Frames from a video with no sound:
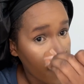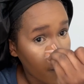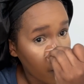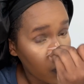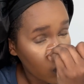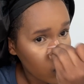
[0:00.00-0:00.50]

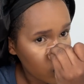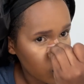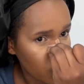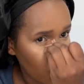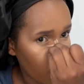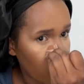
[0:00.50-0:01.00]
But
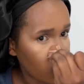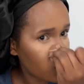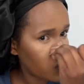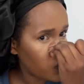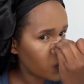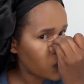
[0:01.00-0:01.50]
also, I
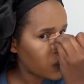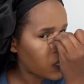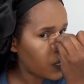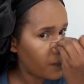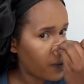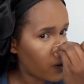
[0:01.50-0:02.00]
just took clear
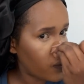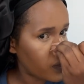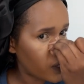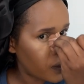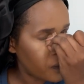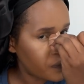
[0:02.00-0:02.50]
the
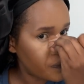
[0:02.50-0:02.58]
powder.